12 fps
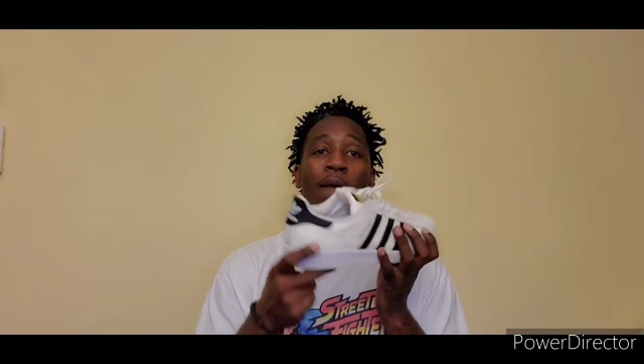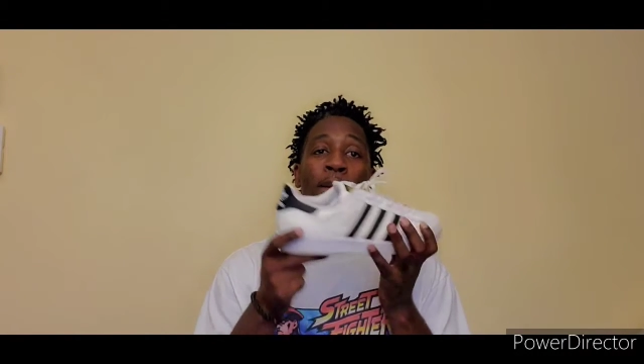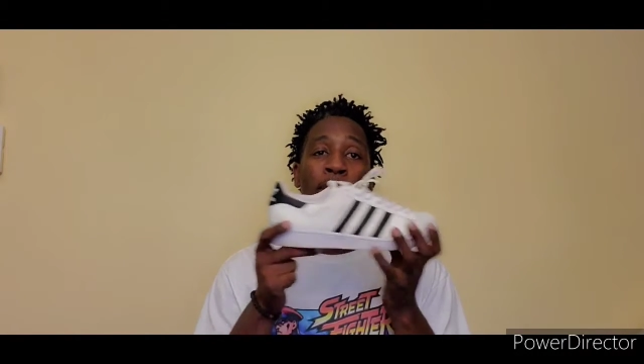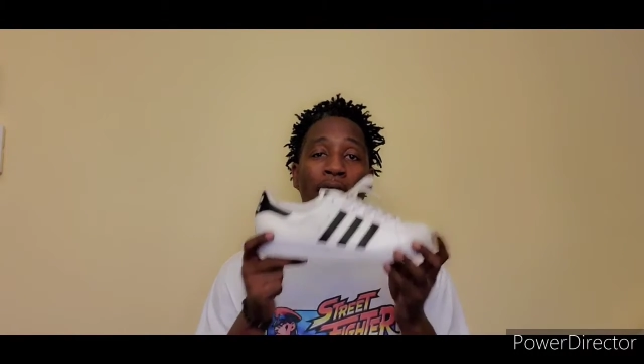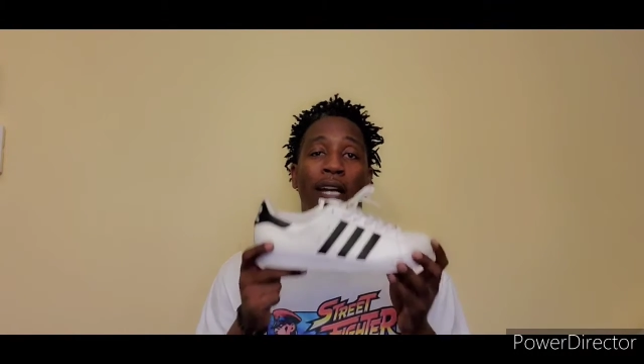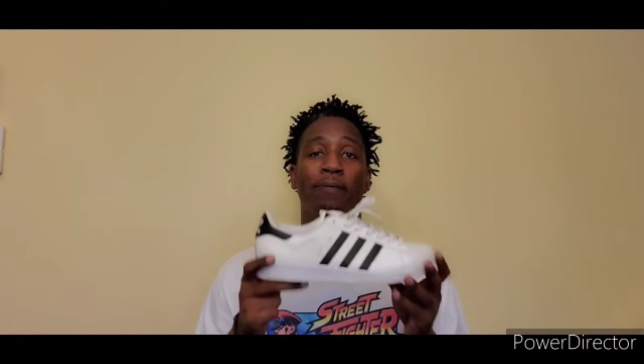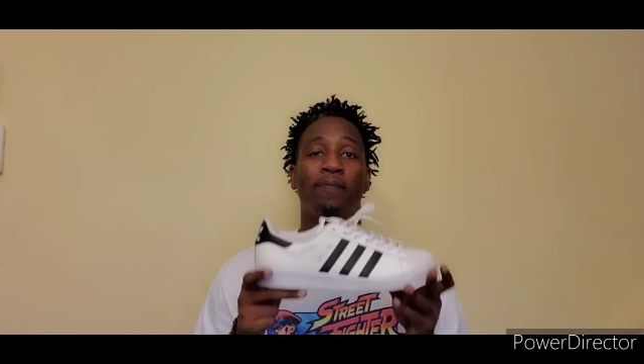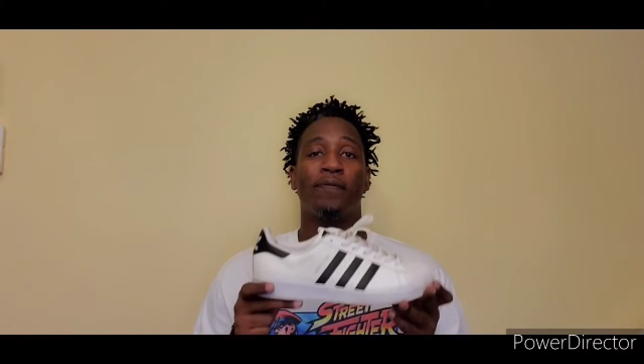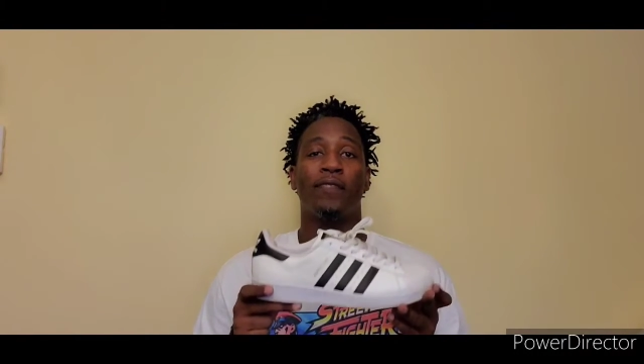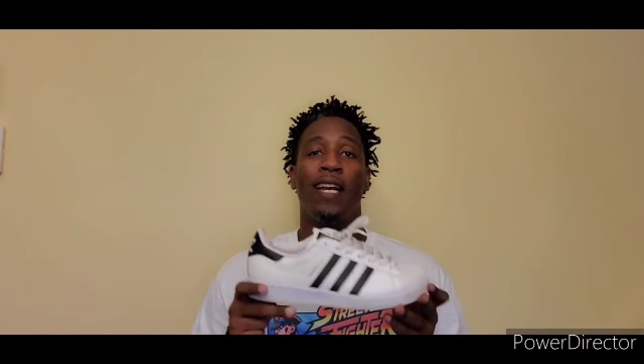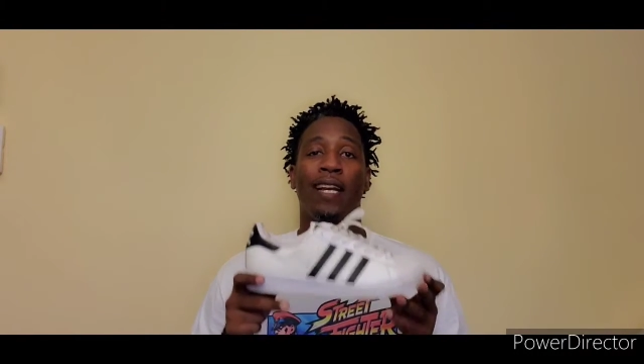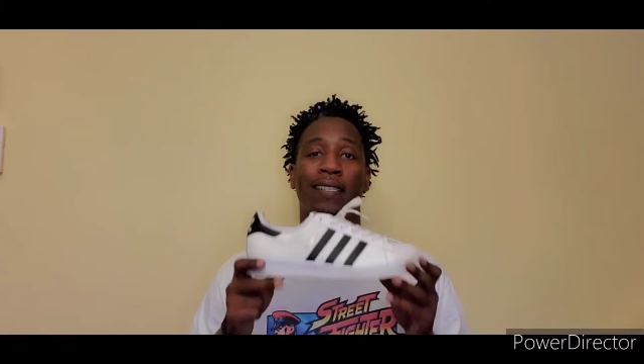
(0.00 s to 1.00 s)
But,
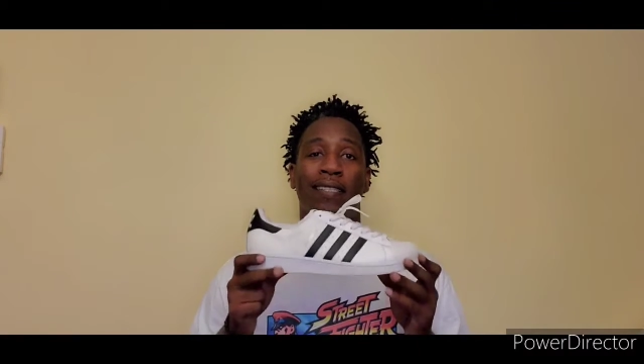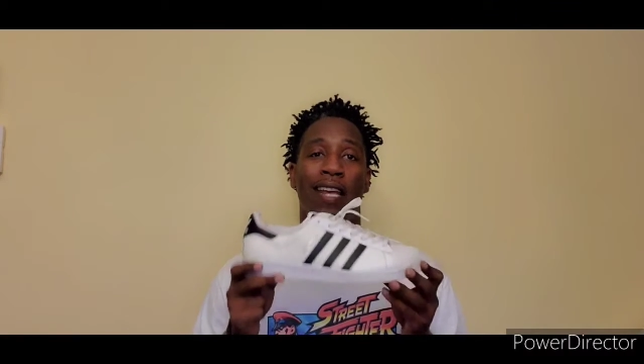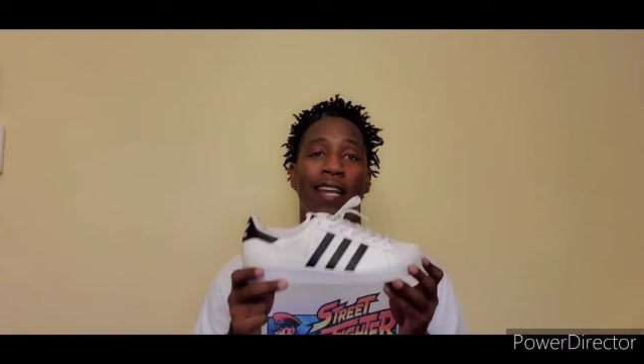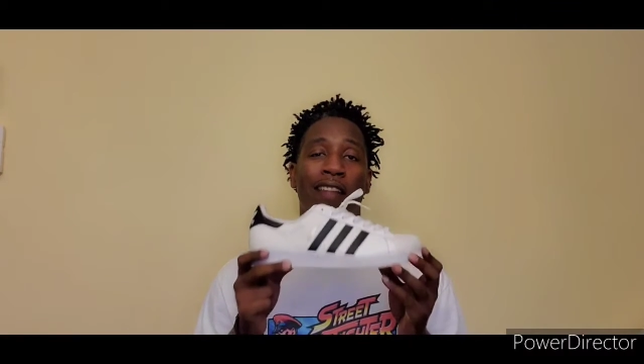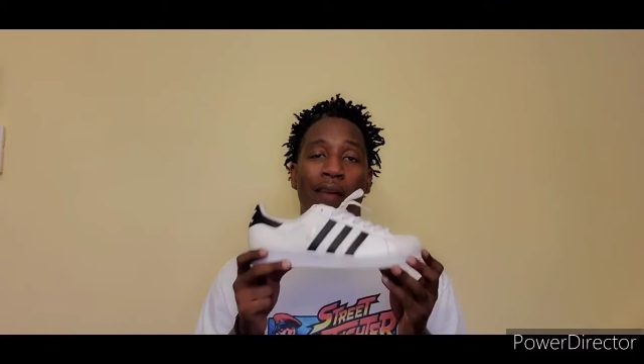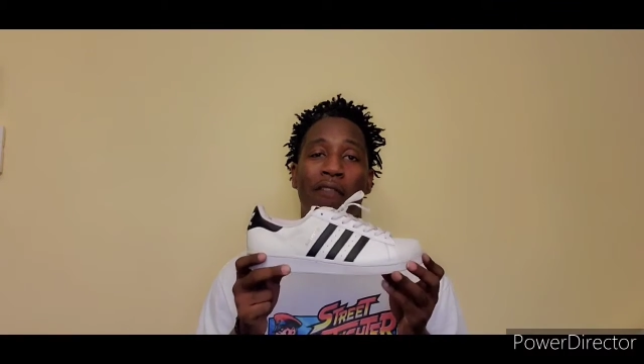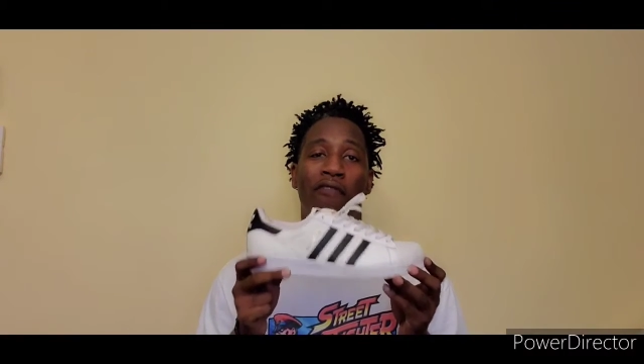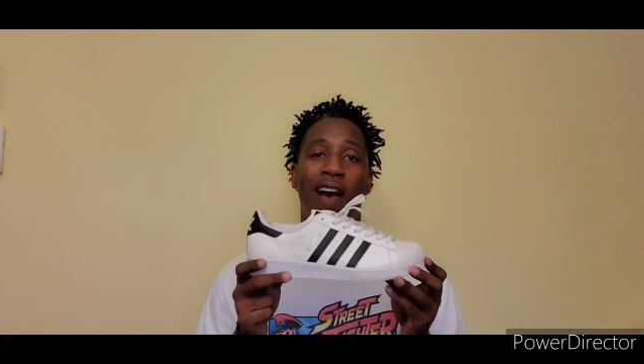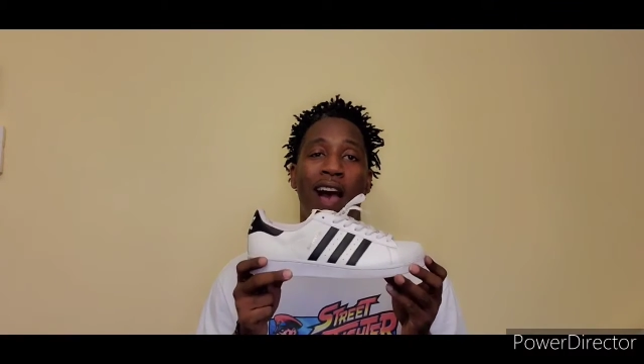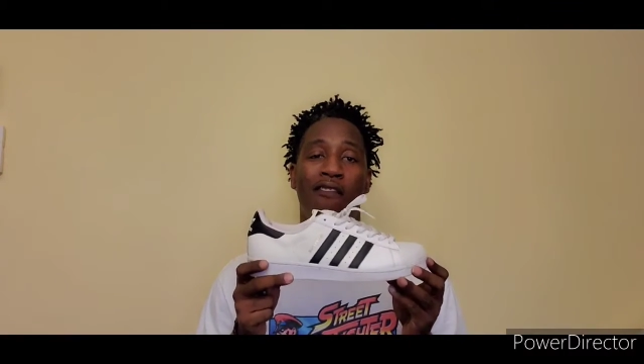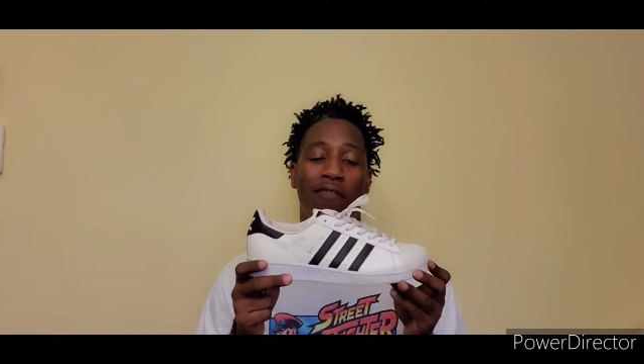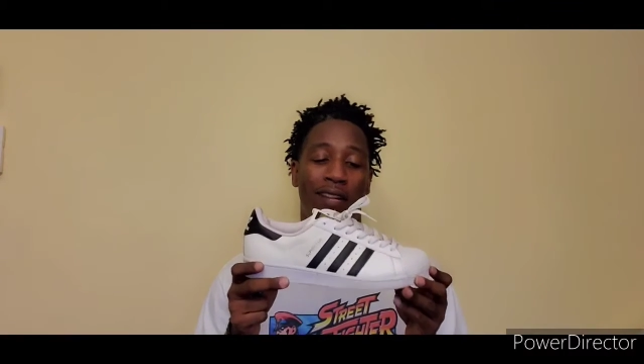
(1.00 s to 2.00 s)
like I said, number
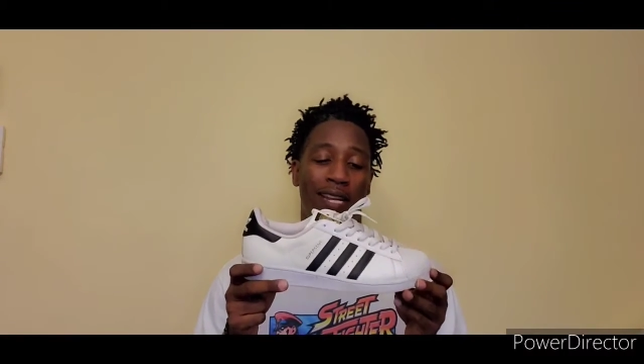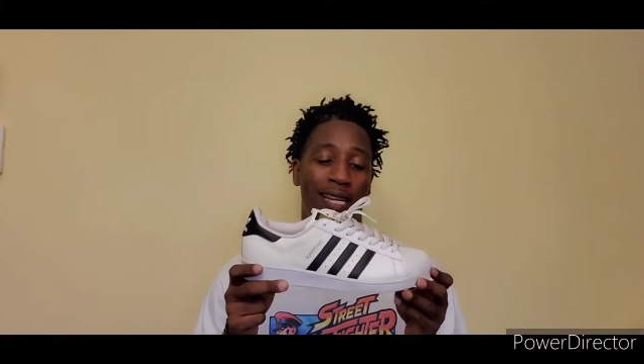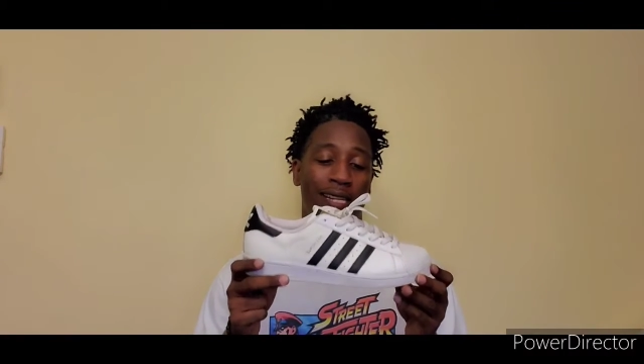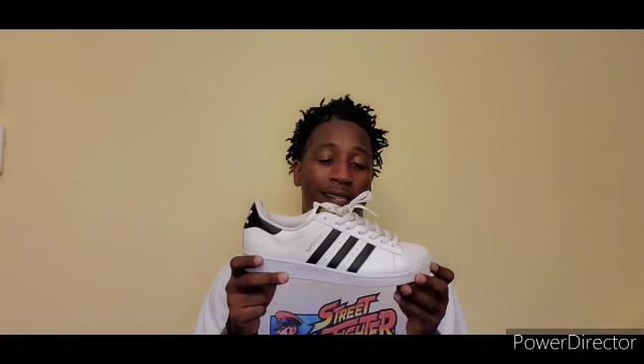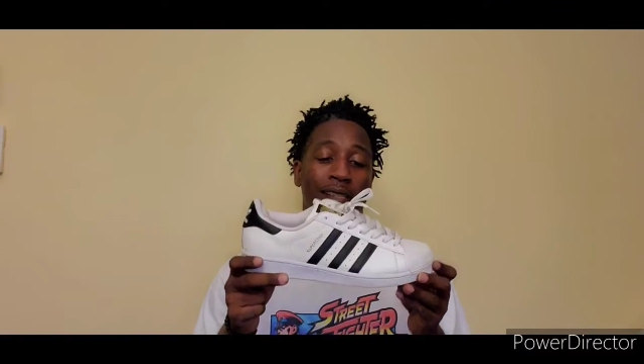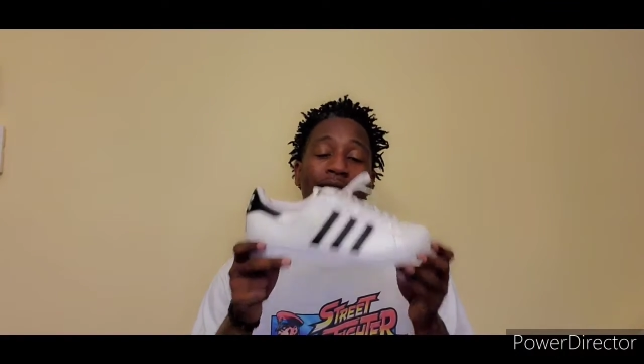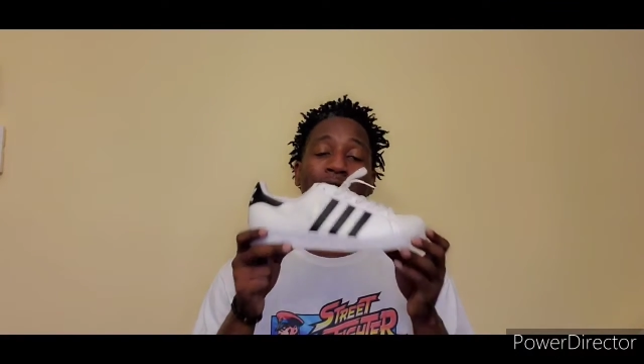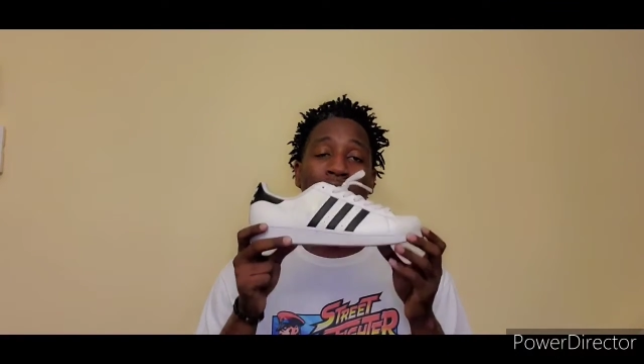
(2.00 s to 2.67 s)
5 on the list,